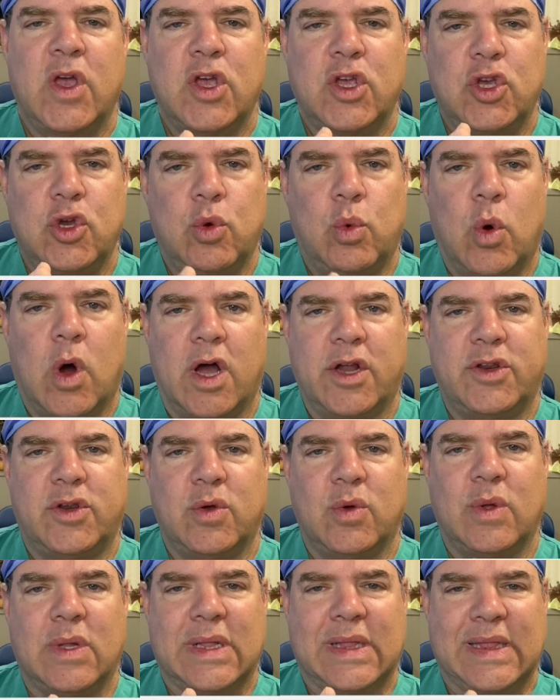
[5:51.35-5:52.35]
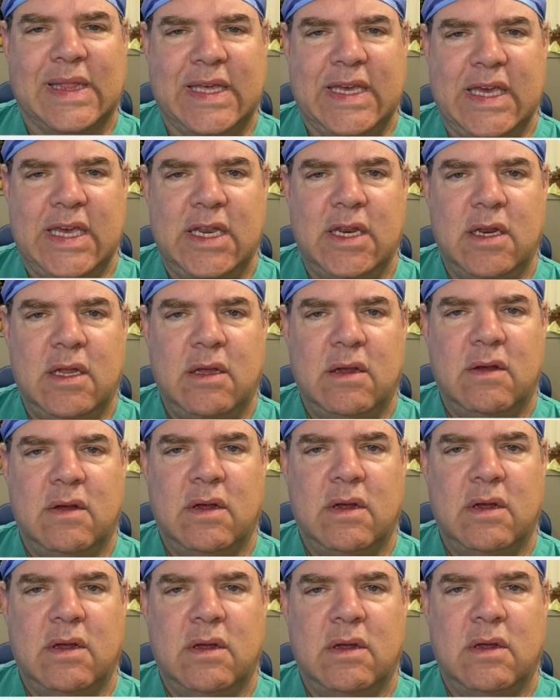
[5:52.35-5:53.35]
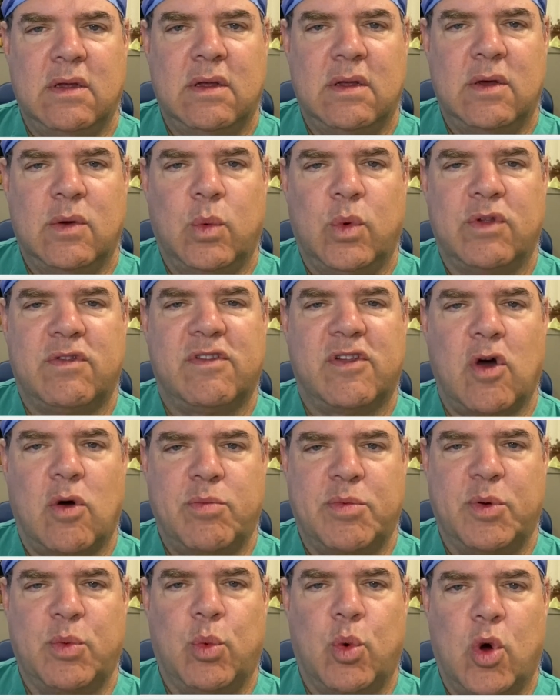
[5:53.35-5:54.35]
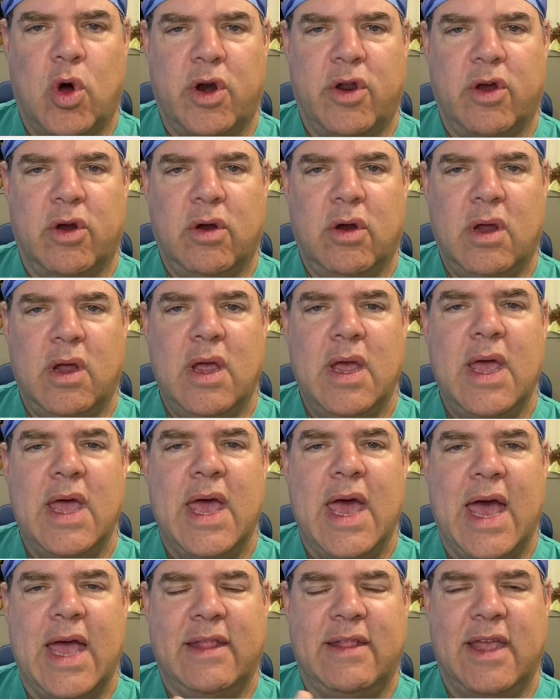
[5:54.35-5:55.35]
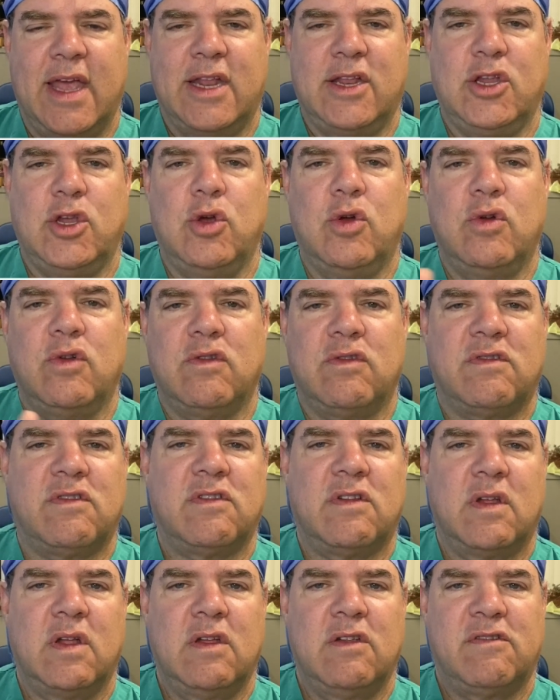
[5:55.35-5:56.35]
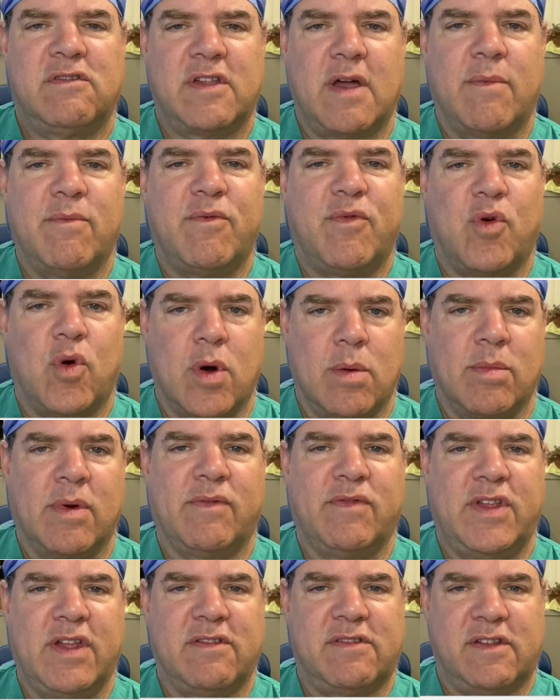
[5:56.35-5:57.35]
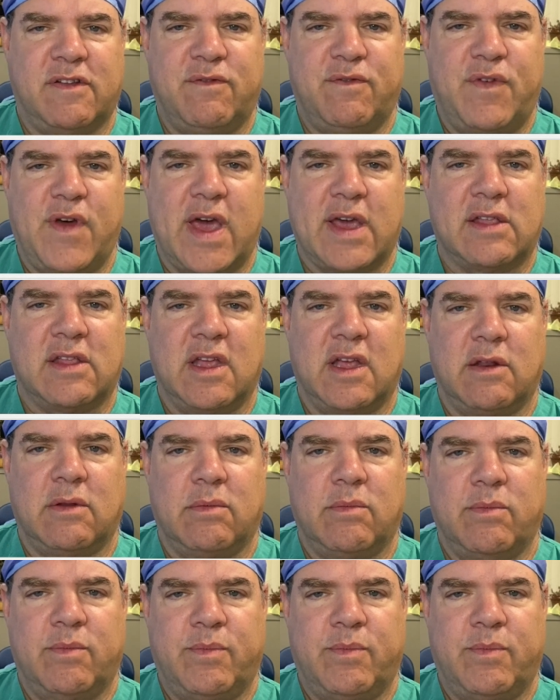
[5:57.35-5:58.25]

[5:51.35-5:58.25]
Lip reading: you want to clean with soap and water and then use some form of disinfectant.